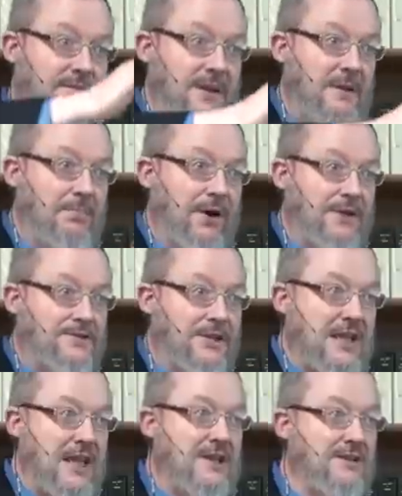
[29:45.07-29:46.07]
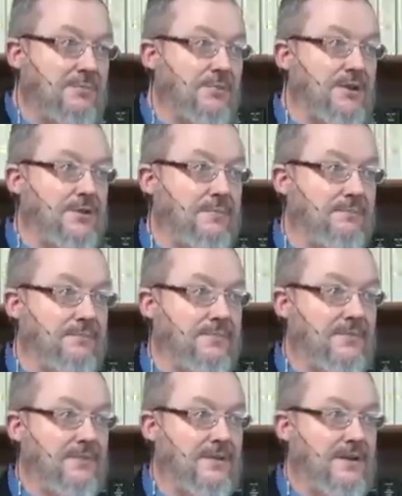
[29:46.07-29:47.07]
he brings the kingdom with him.
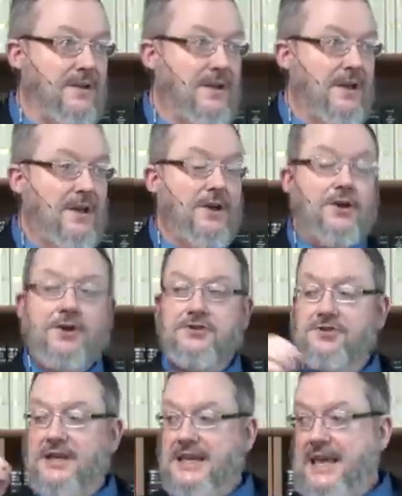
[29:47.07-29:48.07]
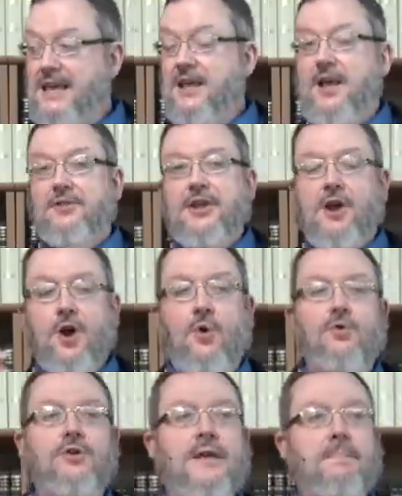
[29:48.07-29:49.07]
Because the, ki- the
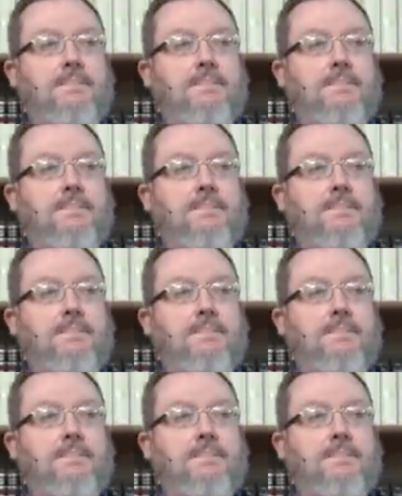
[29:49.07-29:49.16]
only